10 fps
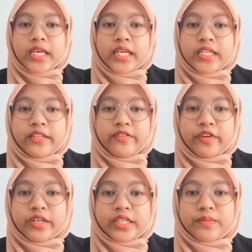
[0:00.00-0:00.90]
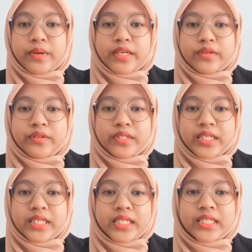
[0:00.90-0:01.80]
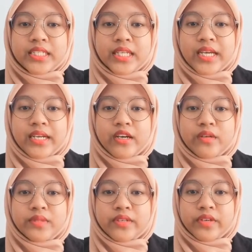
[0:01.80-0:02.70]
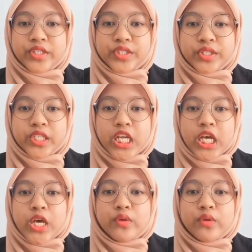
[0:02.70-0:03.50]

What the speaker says: in the forest by using direct observation,